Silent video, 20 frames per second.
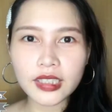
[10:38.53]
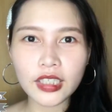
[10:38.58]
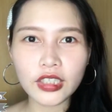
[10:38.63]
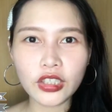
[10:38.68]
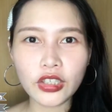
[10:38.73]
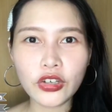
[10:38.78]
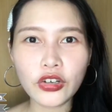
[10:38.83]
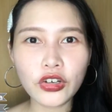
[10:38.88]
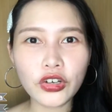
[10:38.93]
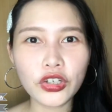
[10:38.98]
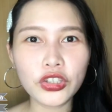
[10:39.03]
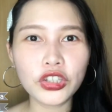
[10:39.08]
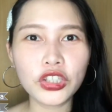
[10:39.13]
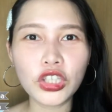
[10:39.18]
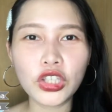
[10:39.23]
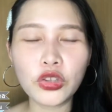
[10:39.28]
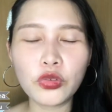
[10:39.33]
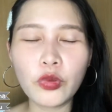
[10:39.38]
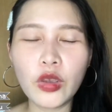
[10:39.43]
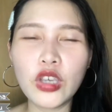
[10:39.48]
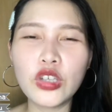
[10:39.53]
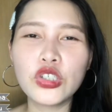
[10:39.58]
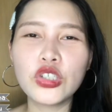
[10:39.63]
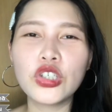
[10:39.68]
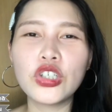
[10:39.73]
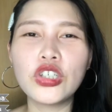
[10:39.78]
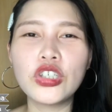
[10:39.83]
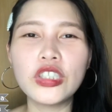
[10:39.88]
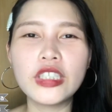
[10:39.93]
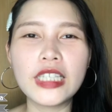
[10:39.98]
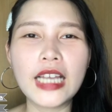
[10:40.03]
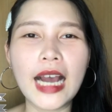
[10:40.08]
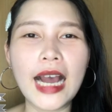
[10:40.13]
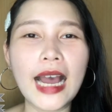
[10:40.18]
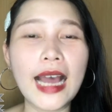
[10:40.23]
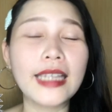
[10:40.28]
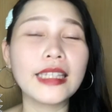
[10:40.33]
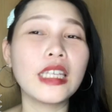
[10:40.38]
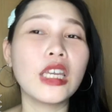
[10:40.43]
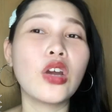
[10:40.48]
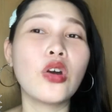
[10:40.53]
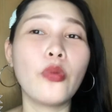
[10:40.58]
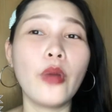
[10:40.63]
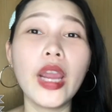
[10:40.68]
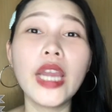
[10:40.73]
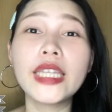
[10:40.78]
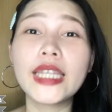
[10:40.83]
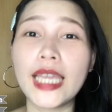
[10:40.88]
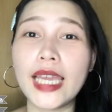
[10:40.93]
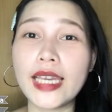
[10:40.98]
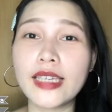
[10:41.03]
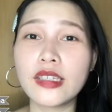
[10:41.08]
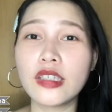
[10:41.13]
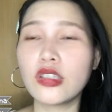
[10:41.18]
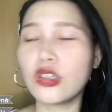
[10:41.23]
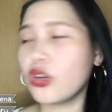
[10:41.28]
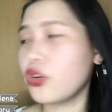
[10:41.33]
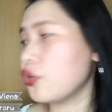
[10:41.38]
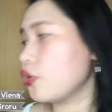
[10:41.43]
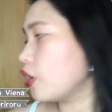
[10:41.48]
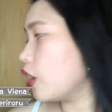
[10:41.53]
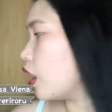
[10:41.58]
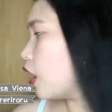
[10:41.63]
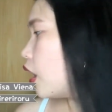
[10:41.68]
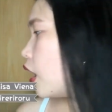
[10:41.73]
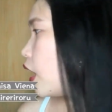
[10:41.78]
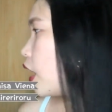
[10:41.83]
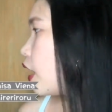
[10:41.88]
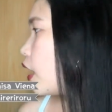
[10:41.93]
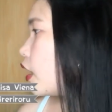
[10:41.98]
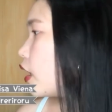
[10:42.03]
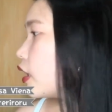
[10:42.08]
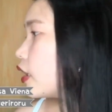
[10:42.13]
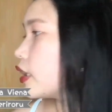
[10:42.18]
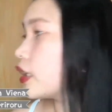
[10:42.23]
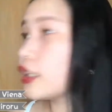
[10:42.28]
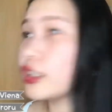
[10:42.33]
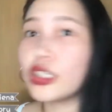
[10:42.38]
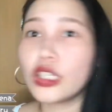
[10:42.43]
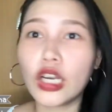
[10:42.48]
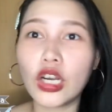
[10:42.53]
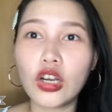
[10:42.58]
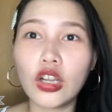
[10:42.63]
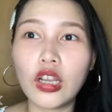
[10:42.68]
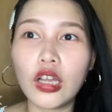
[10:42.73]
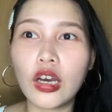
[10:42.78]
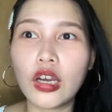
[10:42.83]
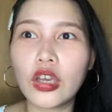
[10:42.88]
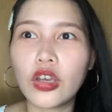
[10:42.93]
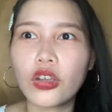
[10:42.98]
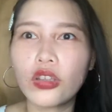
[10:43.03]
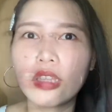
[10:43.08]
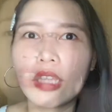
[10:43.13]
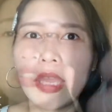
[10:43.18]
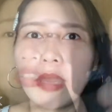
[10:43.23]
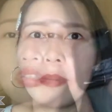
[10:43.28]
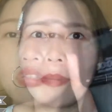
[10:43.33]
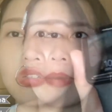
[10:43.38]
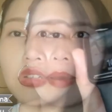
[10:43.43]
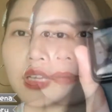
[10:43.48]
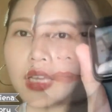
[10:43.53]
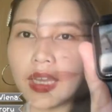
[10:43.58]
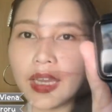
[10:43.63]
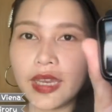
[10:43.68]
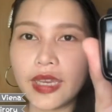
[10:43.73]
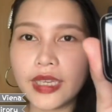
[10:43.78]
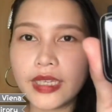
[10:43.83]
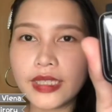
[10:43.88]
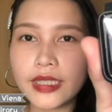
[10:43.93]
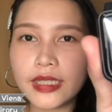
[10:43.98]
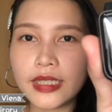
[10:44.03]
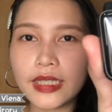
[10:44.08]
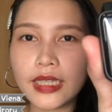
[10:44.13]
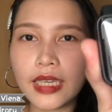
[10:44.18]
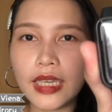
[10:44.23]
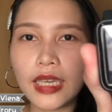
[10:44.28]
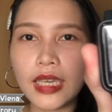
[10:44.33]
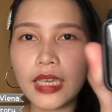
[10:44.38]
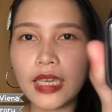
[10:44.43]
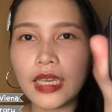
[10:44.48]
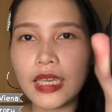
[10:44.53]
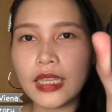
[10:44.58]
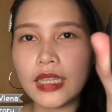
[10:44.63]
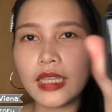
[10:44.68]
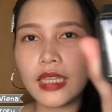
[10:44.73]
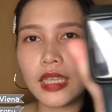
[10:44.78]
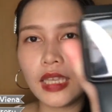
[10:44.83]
ito yung continuation ng ating wear test. So, check ko lang yung time. So guys, it